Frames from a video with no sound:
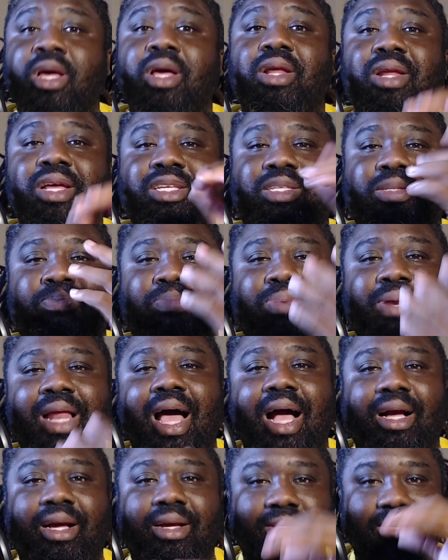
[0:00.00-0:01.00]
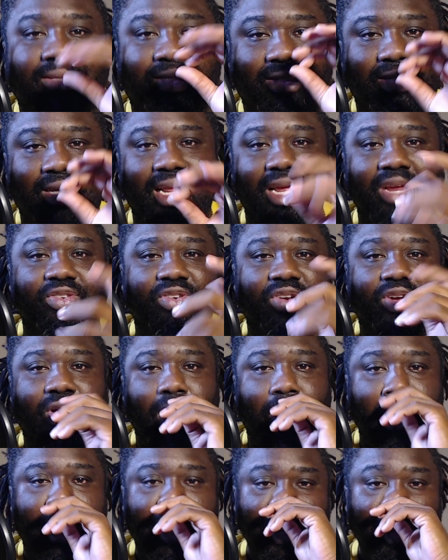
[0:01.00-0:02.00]
this black
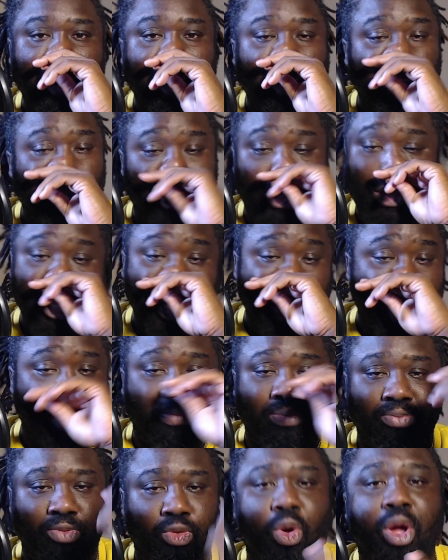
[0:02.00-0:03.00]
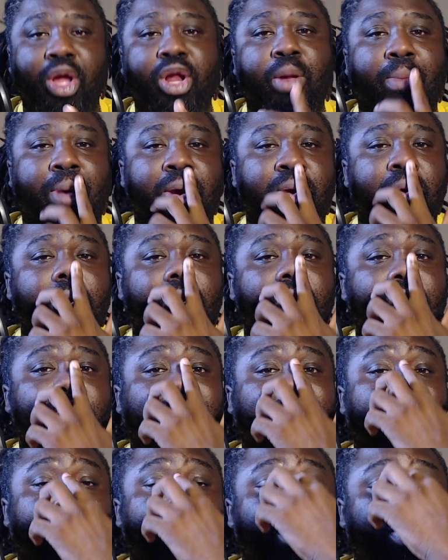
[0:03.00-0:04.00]
cylindrical thing going up my
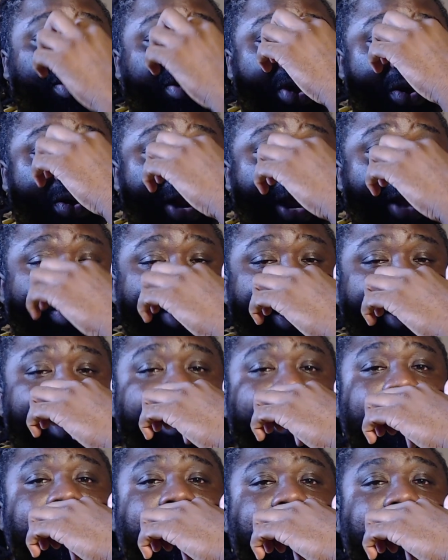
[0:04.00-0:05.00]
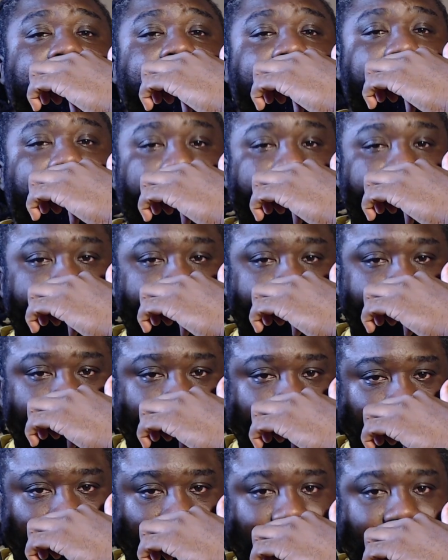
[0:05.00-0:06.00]
nose. I went down. I was like, I
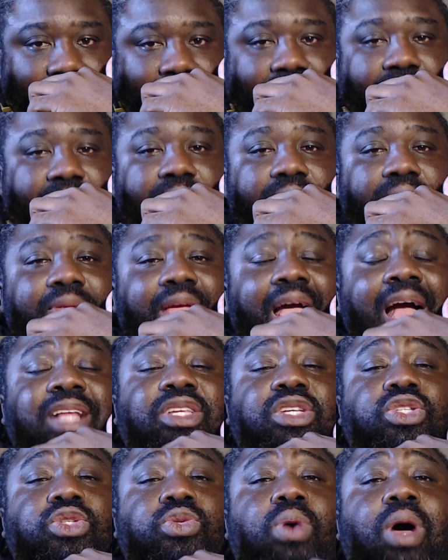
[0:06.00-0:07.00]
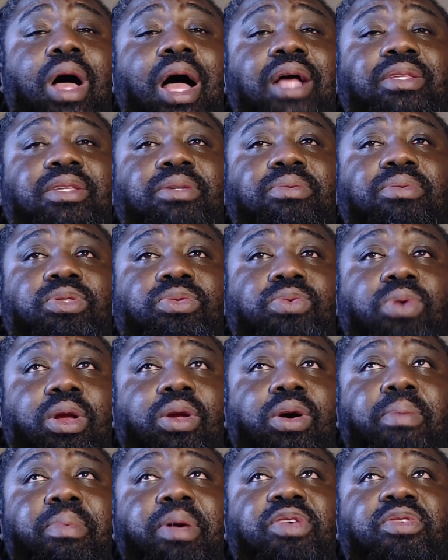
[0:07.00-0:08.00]
had to
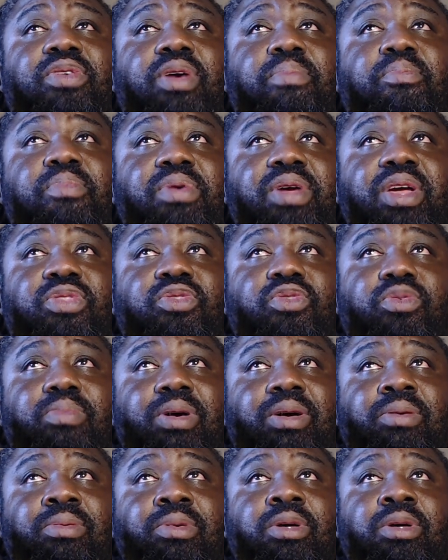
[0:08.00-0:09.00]
swallow and make sure I breathe through my.